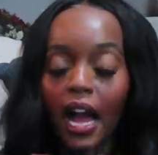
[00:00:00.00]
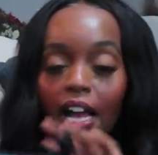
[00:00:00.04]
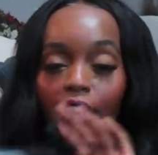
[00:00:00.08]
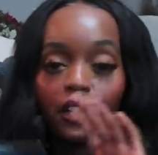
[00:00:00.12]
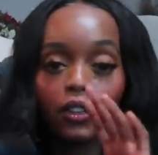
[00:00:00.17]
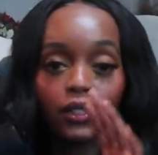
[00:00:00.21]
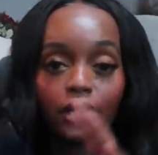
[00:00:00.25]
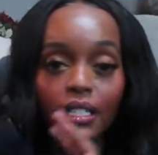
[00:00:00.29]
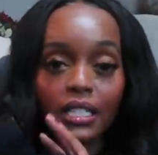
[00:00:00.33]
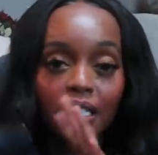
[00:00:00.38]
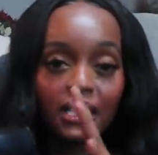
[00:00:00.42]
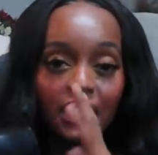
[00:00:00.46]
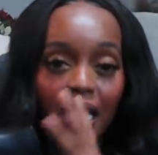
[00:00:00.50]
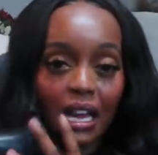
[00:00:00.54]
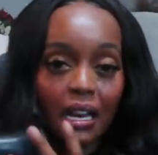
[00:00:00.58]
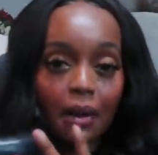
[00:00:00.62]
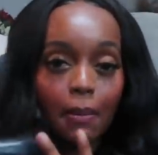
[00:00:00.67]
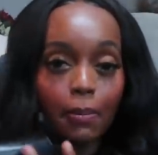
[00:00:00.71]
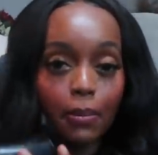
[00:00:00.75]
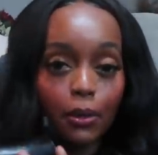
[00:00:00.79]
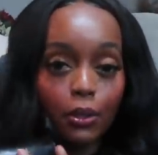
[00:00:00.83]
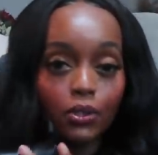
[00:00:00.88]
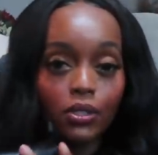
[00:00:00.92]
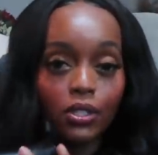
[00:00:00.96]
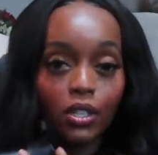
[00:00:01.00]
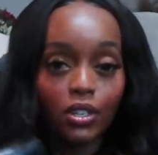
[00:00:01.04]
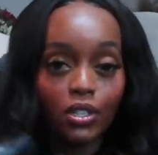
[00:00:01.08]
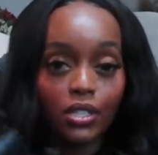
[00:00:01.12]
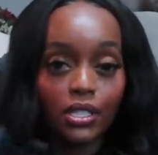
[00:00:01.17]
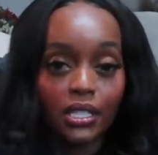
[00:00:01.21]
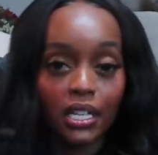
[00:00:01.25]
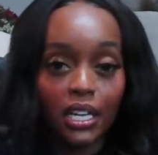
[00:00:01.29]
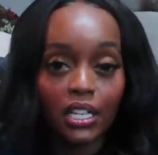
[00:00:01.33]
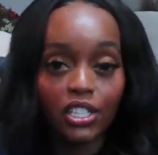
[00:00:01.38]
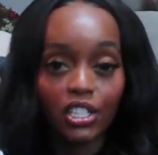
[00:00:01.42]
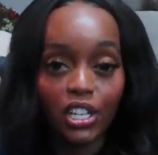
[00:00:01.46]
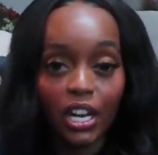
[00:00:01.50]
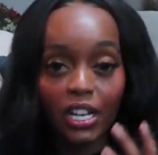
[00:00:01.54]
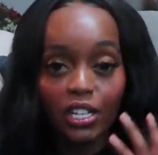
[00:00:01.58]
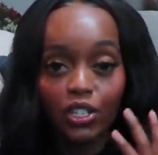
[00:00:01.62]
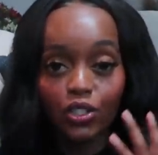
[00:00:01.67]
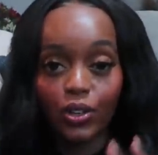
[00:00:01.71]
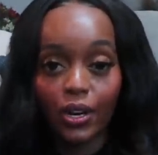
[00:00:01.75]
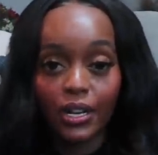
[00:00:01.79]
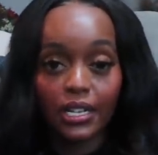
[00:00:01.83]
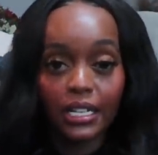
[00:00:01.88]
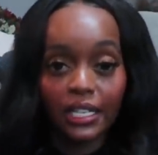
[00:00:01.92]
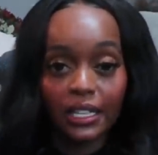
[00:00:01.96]
I know these kind of boots are such a
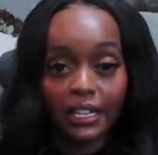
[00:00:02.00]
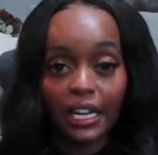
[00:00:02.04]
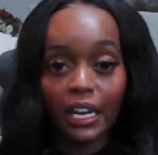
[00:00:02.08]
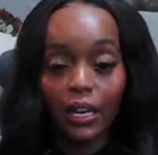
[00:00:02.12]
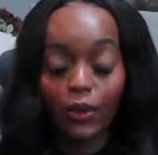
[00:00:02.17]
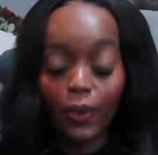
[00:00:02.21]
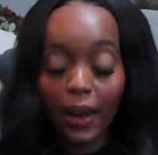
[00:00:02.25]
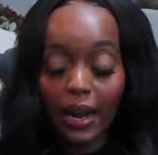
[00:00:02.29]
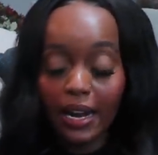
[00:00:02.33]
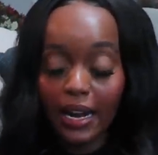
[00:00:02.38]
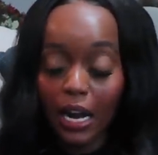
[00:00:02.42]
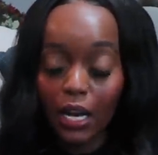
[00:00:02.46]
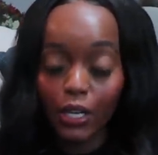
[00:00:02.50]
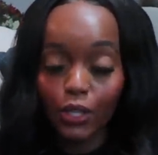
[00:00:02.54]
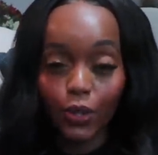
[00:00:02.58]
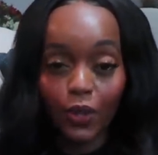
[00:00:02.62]
trendy thing right now,